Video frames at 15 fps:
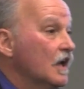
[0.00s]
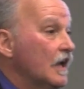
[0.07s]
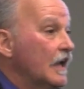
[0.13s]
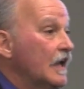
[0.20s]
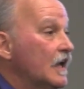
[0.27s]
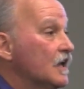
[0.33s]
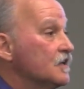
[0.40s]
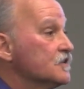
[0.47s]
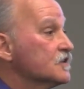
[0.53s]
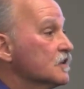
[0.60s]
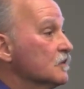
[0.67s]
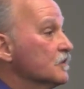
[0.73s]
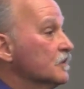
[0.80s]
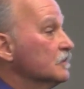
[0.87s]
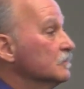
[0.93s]
And
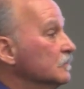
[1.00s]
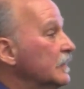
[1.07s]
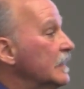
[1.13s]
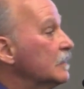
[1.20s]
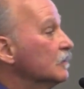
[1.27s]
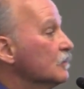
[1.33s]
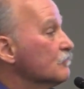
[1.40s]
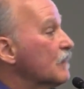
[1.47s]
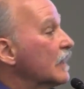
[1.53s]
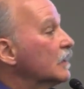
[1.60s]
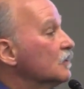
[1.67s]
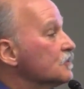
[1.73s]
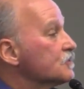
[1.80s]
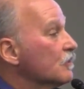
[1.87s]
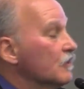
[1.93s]
the legal and
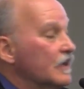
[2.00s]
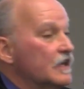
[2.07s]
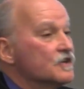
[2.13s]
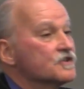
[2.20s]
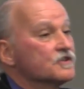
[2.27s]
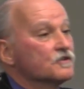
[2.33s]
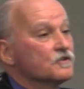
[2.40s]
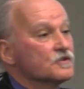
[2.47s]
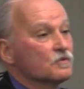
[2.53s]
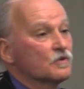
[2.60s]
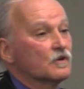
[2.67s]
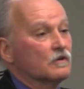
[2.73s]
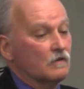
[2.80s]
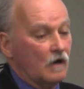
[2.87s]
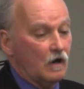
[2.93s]
regulatory issues
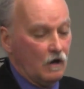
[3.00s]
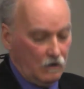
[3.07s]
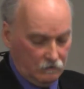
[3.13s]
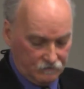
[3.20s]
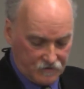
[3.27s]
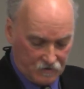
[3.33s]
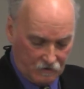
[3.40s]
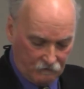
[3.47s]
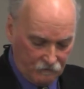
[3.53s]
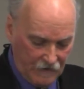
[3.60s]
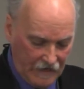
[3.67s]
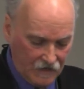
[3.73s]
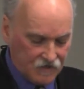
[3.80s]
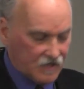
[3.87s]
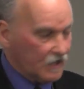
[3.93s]
were all sort of
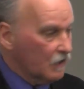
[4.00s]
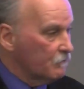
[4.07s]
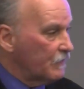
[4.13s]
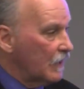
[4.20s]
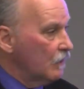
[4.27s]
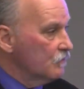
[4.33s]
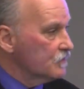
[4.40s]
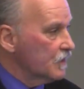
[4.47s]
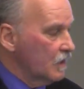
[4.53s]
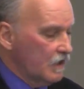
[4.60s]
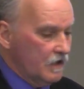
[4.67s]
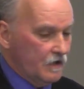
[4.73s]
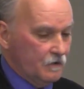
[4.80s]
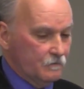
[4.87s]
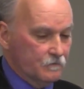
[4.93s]
raging about
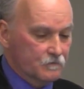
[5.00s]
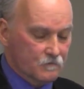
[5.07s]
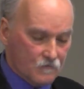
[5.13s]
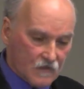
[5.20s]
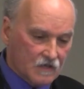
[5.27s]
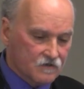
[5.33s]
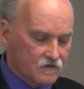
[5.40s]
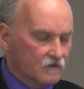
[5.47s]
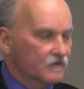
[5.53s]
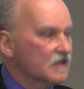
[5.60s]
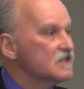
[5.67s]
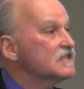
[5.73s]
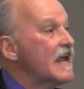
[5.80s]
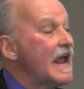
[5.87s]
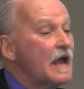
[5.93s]
um, sort of
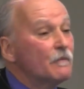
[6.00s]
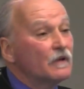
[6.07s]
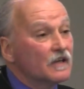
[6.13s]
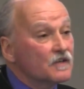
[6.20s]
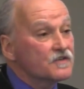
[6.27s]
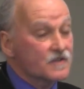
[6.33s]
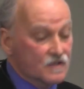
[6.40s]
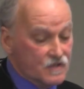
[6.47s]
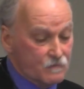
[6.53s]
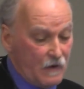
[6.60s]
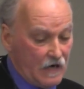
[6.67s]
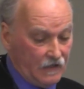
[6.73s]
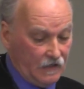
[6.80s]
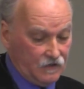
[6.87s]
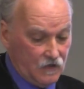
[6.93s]
contaminants in
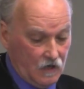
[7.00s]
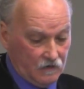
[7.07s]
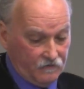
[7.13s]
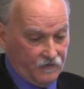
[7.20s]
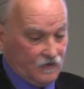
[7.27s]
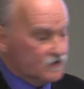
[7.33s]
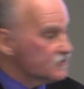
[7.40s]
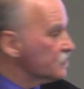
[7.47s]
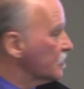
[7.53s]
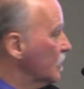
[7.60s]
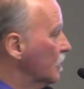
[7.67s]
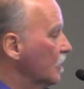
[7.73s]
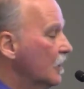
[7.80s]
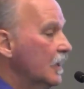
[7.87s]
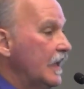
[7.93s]
spiny dogfish.
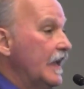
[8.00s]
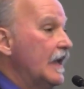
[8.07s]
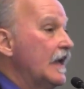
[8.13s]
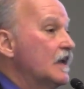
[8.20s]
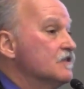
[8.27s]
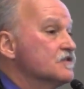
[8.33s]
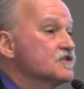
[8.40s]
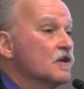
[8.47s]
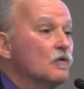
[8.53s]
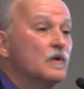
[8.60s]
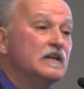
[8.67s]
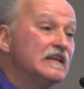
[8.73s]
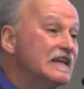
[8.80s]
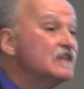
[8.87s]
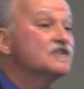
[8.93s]
And so
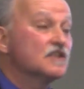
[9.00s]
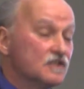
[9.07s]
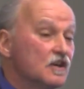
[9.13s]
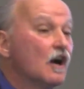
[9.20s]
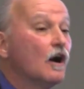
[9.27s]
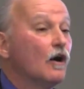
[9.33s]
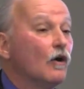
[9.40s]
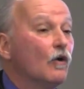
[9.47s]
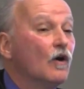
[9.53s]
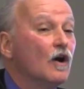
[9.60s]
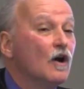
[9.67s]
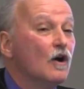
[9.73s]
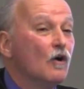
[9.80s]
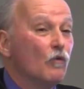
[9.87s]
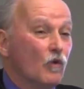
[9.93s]
we need to know
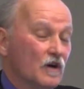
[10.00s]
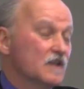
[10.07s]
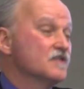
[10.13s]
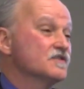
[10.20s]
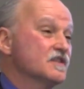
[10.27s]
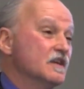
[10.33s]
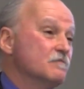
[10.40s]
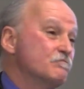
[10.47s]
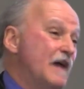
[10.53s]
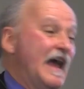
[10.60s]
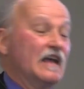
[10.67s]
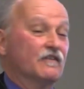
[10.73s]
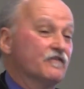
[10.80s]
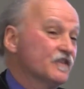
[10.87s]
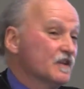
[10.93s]
what is the
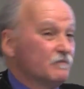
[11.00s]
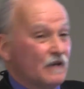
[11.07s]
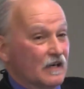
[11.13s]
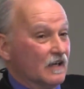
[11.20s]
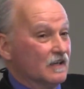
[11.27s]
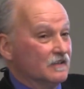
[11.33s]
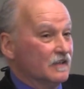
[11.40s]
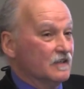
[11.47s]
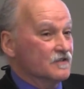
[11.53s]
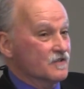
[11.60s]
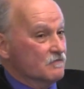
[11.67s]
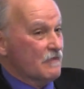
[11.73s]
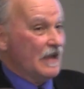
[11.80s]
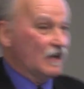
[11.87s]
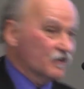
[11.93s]
bang for the buck in these?
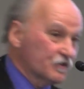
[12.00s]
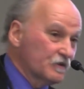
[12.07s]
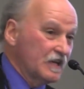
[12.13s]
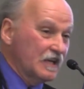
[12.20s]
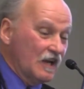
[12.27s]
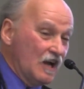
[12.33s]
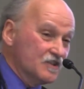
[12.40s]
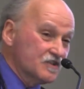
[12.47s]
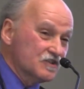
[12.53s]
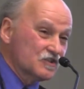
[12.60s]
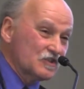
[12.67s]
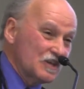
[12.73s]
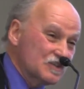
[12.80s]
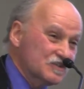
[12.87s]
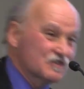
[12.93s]
The omega 3
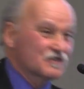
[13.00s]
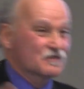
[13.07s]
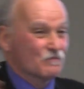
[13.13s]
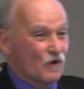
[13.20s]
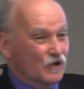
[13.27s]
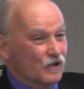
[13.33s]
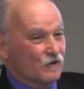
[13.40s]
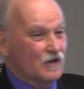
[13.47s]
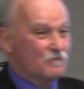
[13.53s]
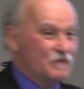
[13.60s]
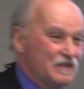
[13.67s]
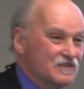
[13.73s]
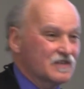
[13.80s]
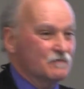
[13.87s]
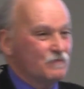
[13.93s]
concentrations, mercury,
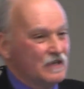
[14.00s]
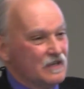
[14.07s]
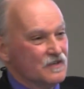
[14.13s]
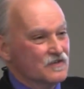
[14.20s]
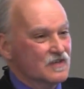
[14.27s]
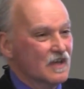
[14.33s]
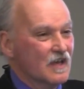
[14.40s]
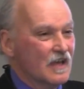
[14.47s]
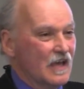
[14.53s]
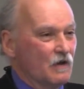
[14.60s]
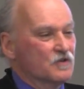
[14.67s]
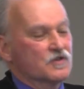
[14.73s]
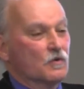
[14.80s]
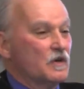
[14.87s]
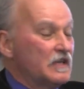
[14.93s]
PCBs.
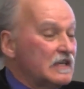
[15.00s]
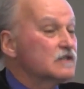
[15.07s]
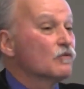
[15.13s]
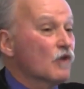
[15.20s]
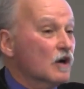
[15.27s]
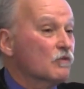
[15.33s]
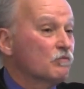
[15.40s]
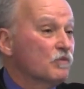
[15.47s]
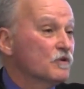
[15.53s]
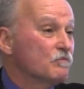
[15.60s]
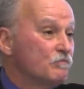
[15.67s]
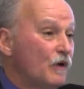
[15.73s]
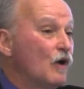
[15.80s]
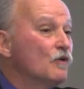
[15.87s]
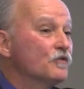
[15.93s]
And so we need to work
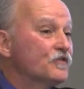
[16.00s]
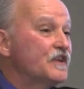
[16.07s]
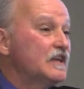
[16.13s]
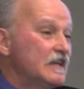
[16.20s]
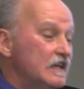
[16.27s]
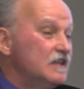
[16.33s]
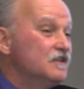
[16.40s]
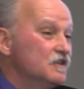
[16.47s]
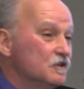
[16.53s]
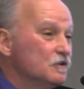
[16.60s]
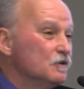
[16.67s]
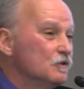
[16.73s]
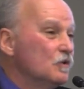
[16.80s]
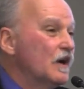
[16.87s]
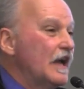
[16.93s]
with both the
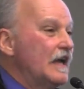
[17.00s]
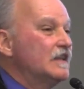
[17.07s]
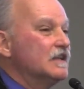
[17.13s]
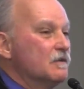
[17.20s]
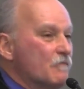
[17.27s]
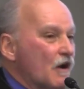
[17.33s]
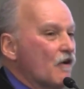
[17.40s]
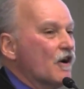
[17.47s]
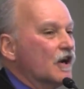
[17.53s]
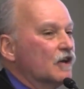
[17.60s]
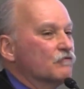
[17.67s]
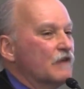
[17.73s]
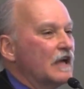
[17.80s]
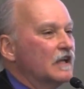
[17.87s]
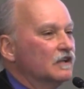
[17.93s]
EU and the
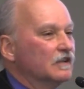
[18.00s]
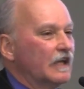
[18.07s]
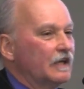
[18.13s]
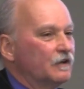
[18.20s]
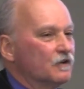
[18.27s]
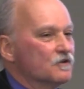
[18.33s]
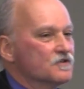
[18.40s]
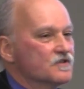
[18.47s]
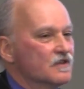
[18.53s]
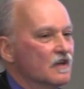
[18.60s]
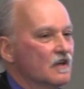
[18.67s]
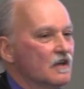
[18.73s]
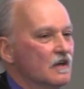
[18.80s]
American regulators.